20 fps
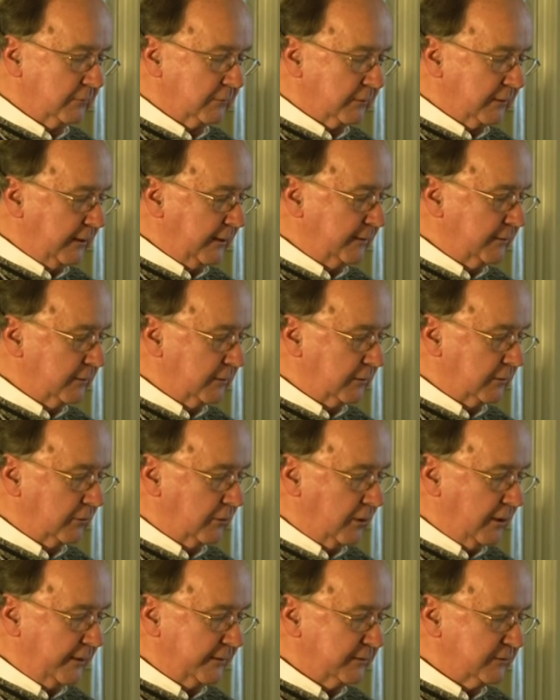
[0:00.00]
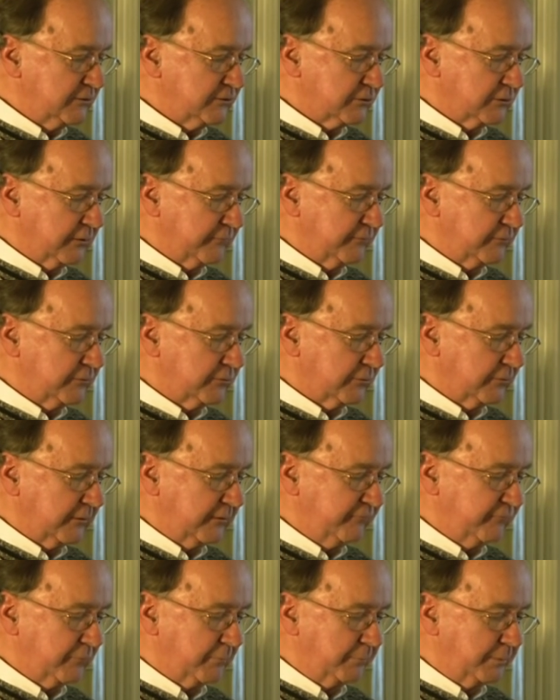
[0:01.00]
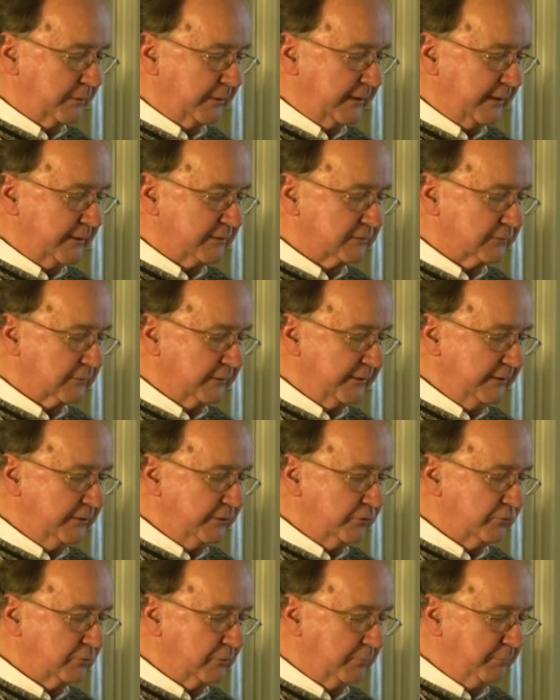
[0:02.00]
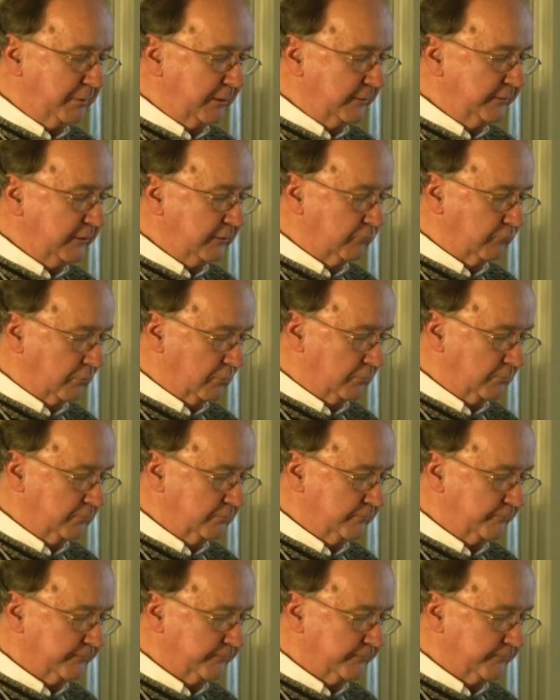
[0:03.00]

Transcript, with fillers: Then a long conservatory for plants leading to a billiard room.